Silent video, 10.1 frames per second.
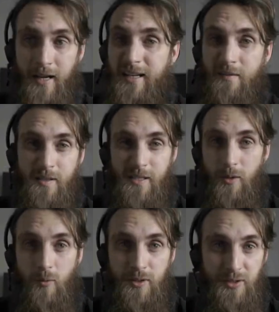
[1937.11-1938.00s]
I never said
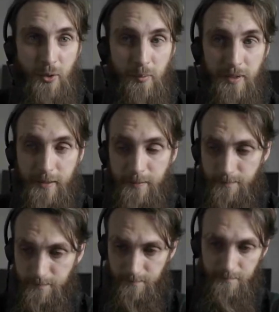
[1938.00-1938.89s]
a word to nobody.
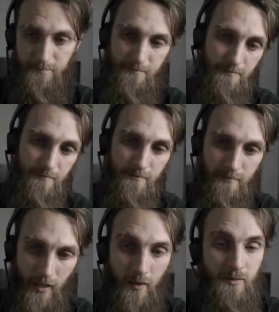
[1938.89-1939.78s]

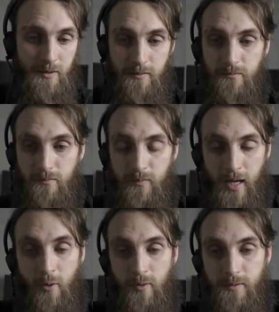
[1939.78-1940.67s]
But
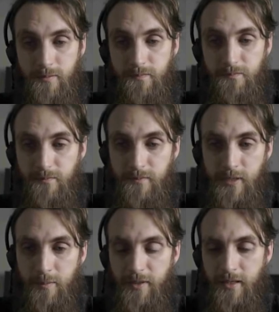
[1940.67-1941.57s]
I was
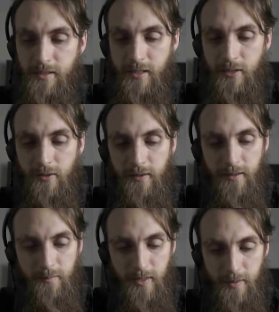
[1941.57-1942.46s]
deeply considering
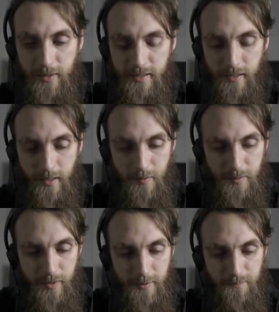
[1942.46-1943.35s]
it many, many
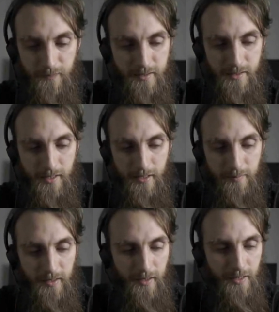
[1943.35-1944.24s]
times, man, and just ended
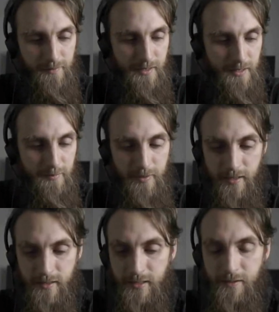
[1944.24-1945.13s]
my life just
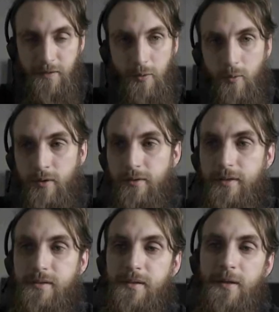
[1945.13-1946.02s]
because I just felt
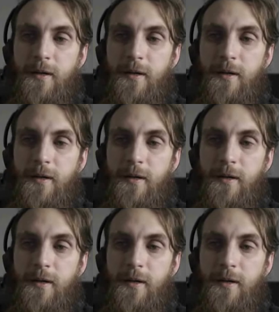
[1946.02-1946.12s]
worthless.